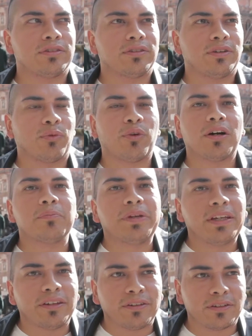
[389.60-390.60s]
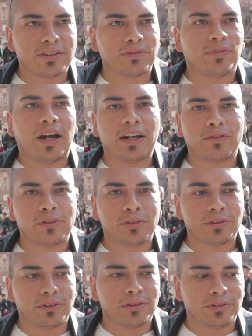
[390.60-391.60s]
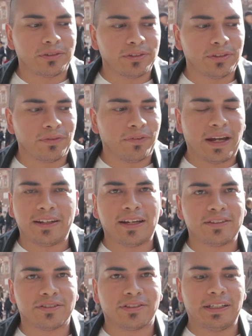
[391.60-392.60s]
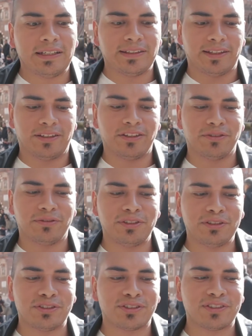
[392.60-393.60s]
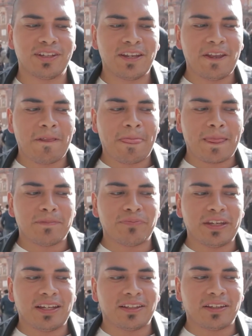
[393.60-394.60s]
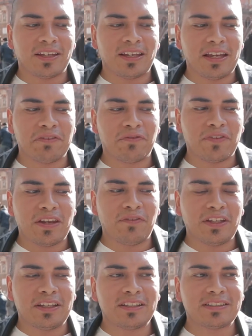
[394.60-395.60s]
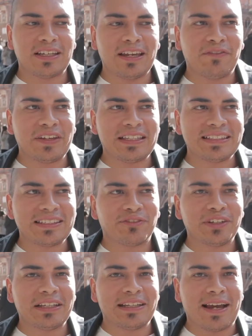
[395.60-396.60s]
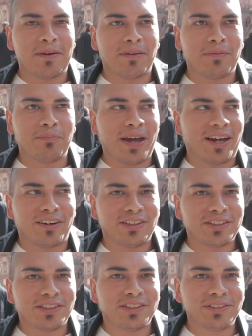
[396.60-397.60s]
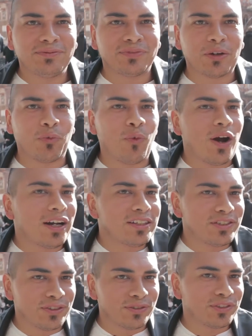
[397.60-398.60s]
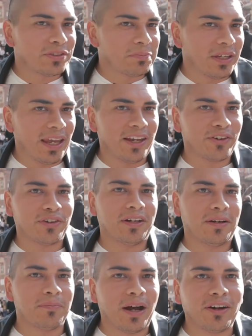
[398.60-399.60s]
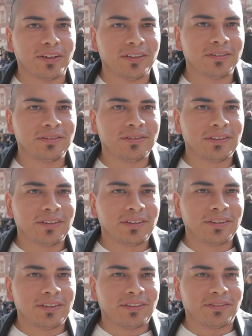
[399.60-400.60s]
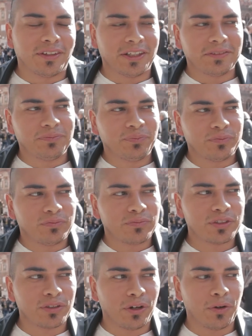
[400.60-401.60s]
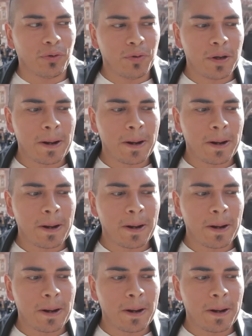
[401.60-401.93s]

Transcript: well-being, your survival, your finances, or anything. You just then if it doesn't really that matter to you, then why choose to be angry about it, right? So